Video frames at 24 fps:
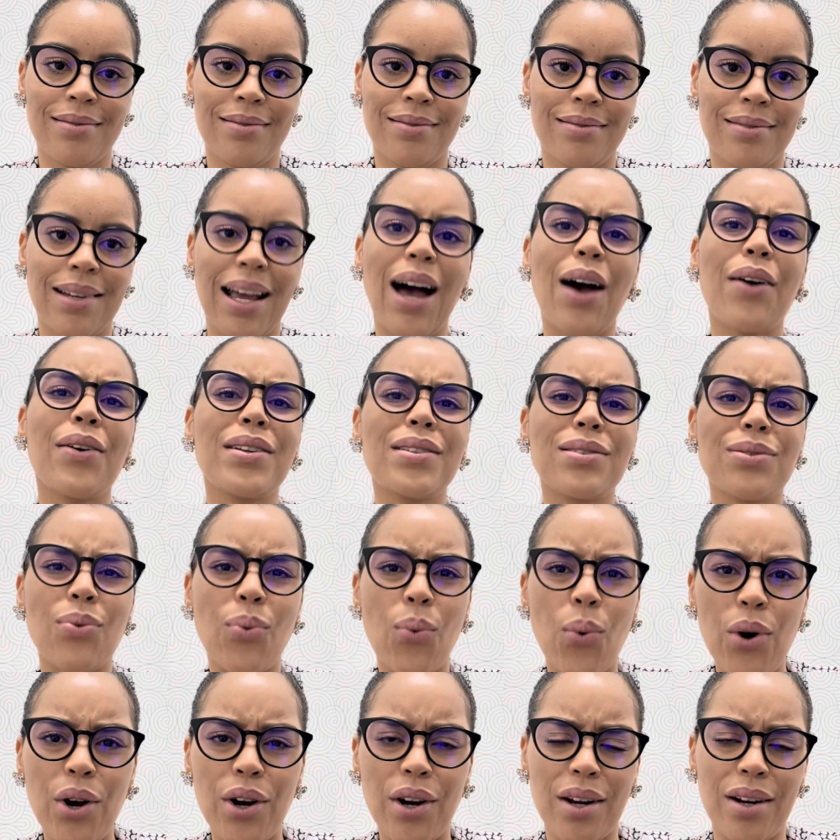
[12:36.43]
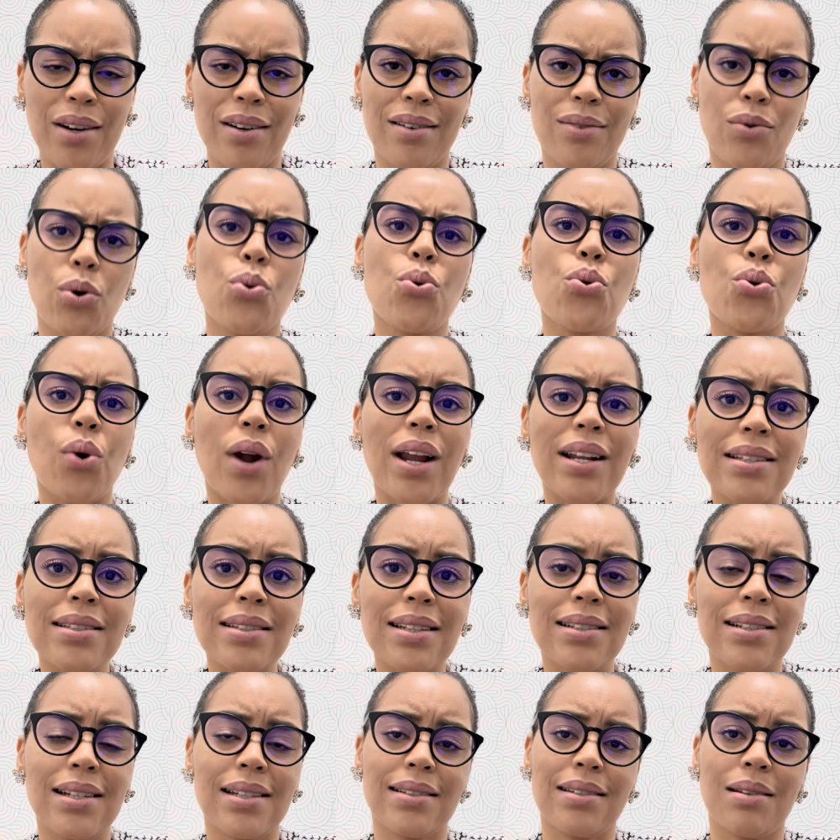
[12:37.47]
How does it work? Who runs the
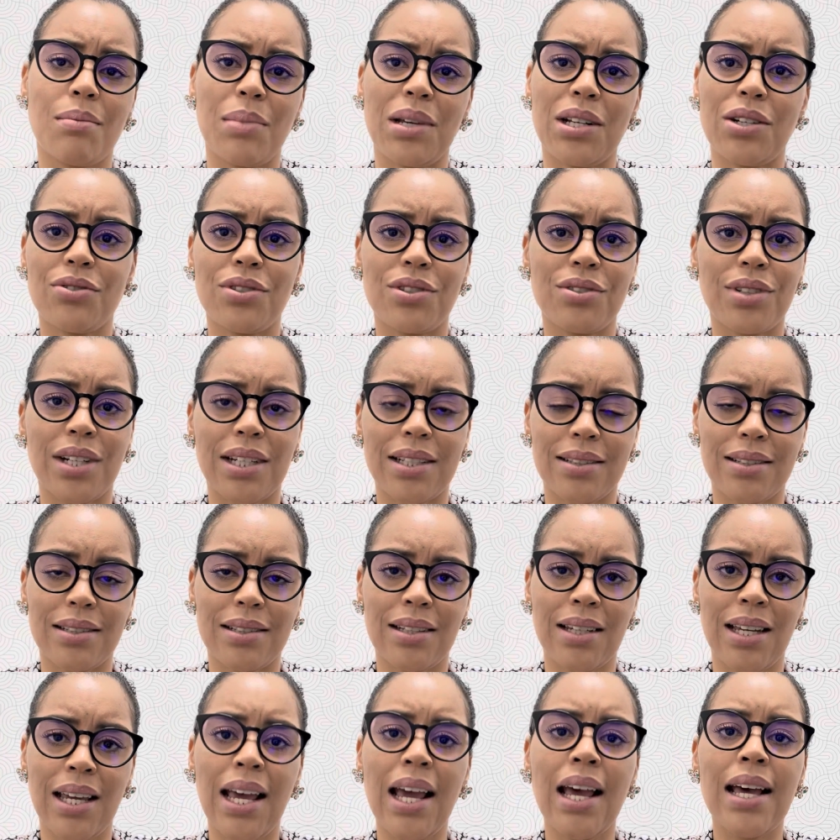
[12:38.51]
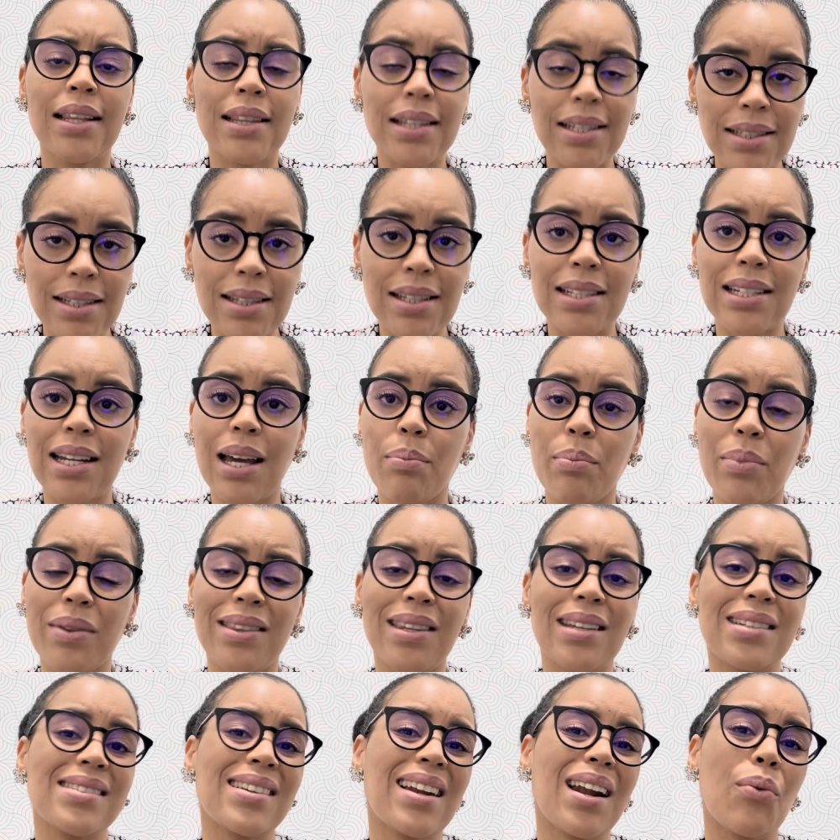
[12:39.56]
testamentary trust? These are the type of
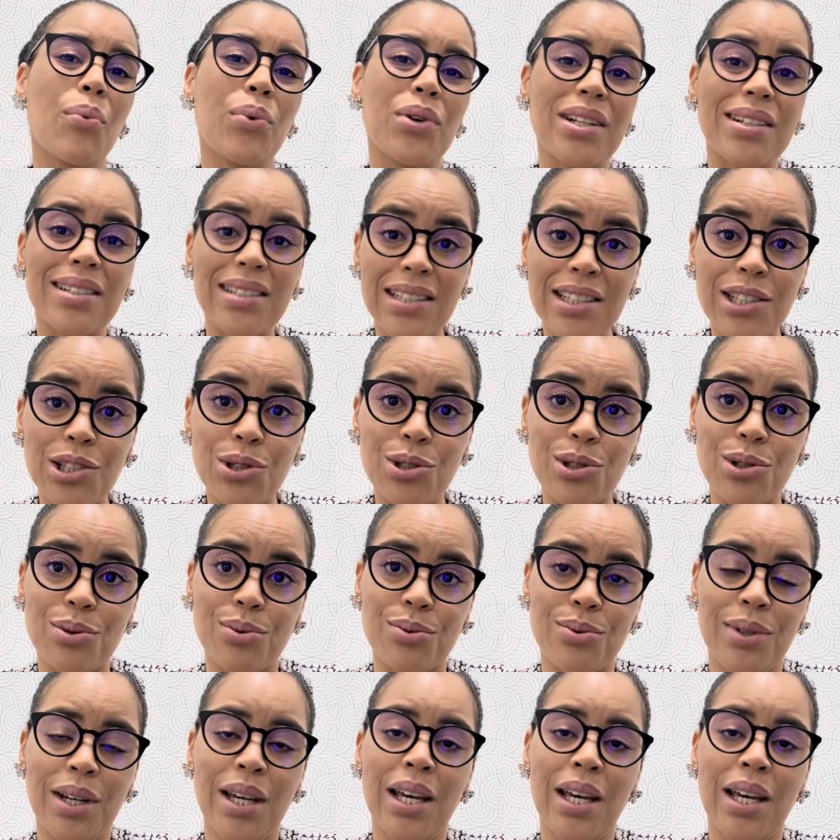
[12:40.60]
things that I want to teach you.